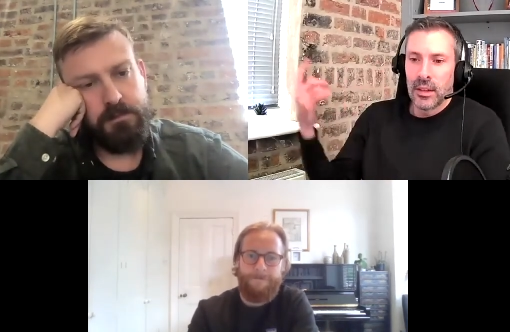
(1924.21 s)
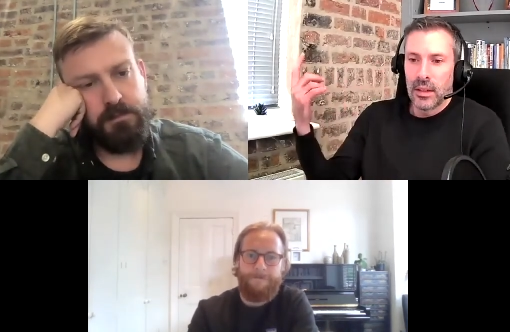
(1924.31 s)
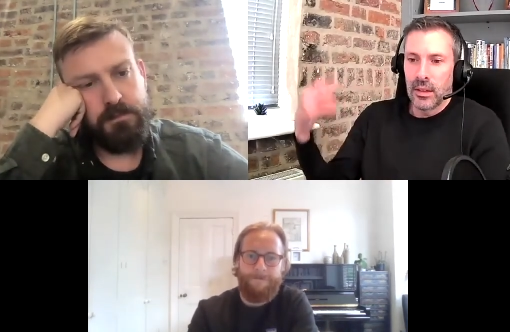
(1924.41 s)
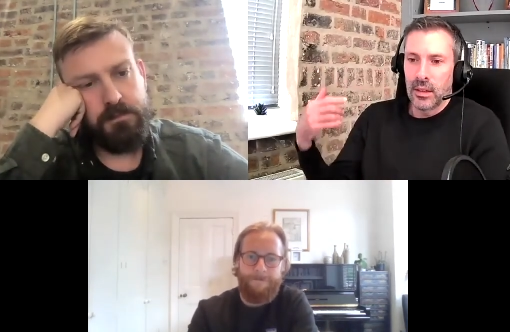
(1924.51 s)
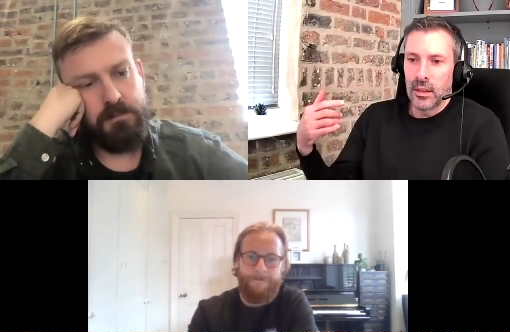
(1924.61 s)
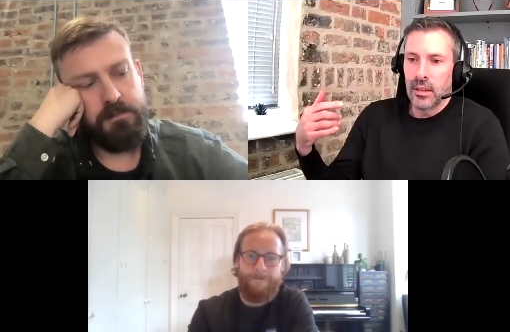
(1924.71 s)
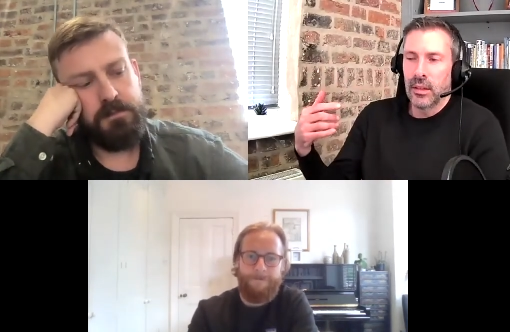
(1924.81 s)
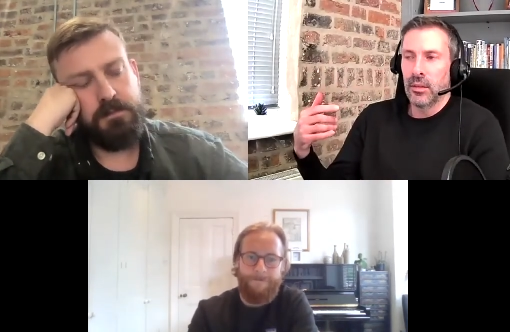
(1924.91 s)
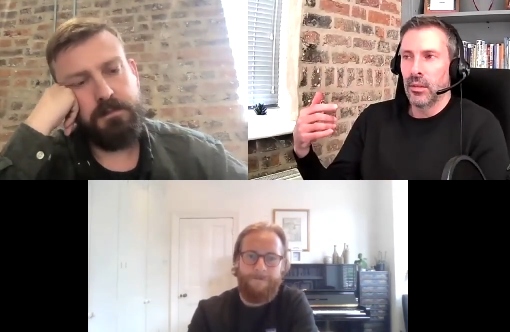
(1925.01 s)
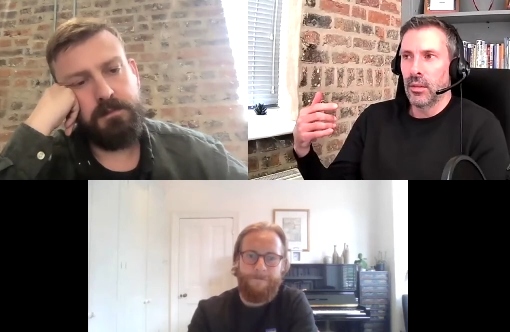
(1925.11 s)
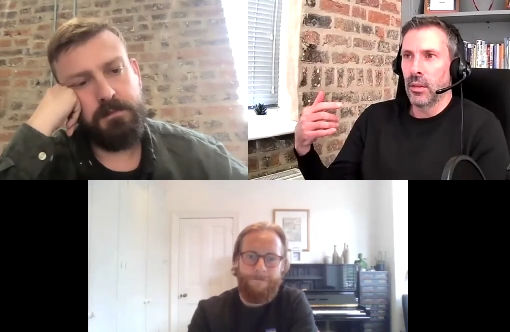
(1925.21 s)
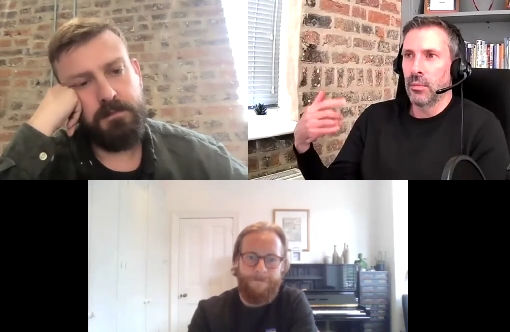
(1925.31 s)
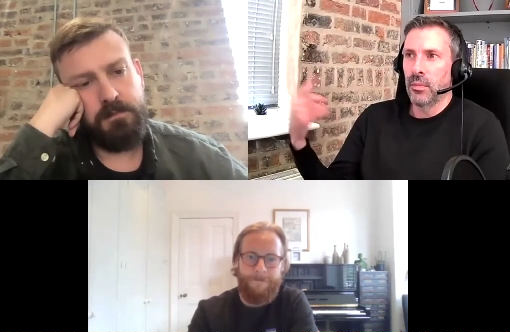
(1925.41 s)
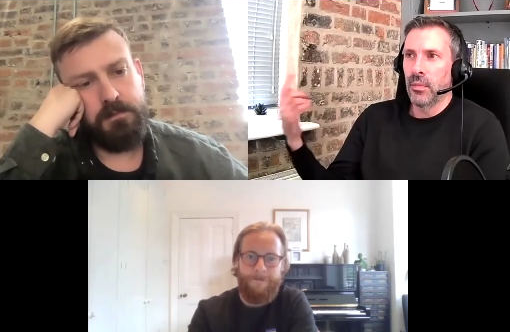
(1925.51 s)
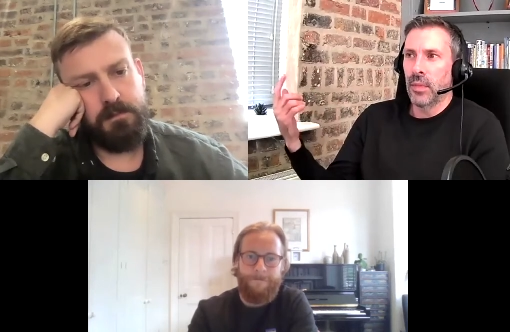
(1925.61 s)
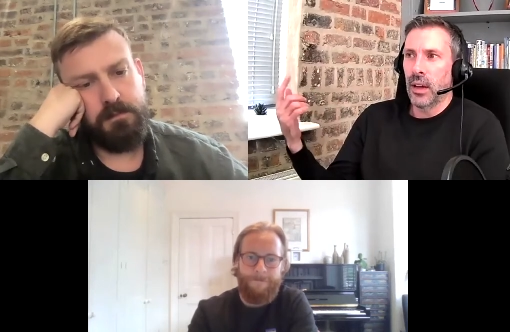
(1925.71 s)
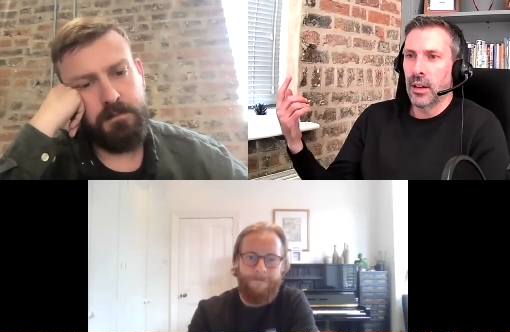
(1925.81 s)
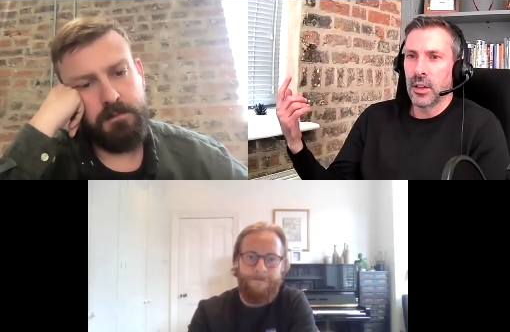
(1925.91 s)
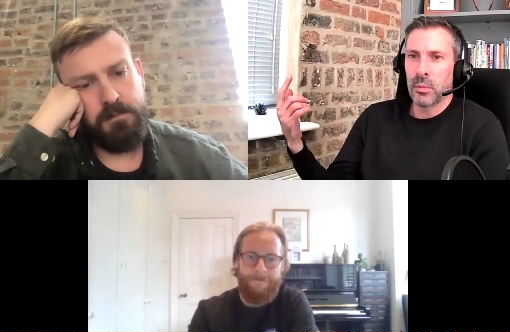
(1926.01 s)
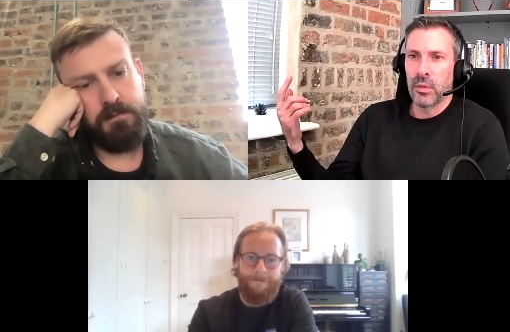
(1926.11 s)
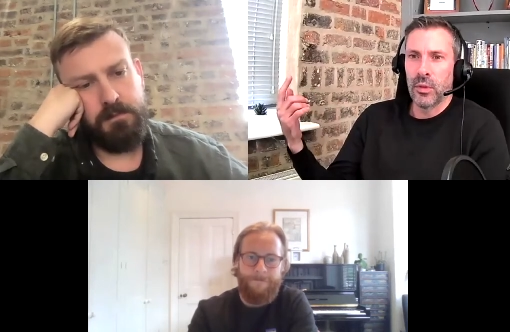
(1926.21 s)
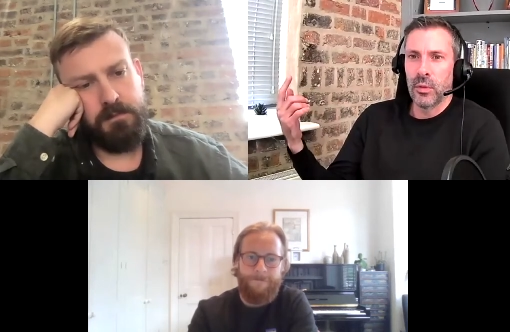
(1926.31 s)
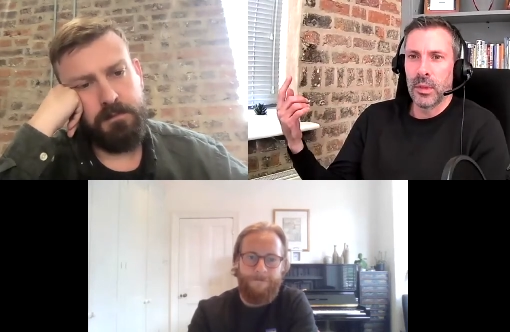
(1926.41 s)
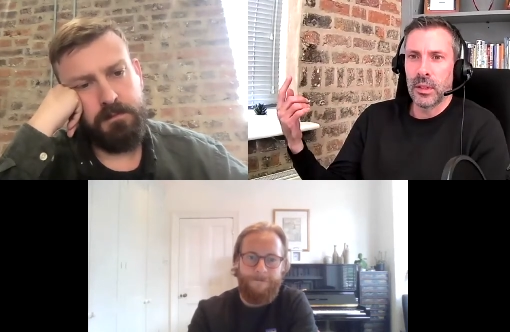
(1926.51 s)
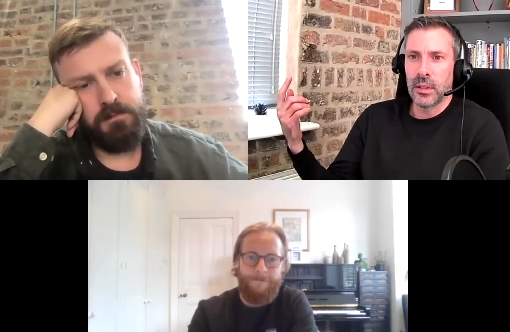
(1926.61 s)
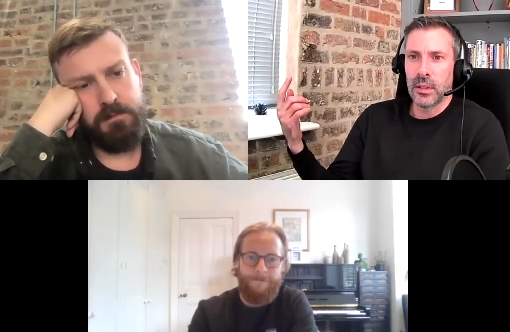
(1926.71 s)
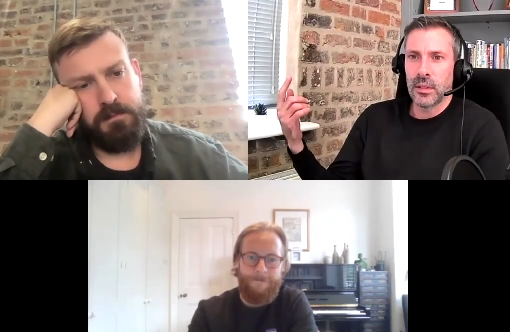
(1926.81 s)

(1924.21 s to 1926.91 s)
Speaker 1: and the highest performing,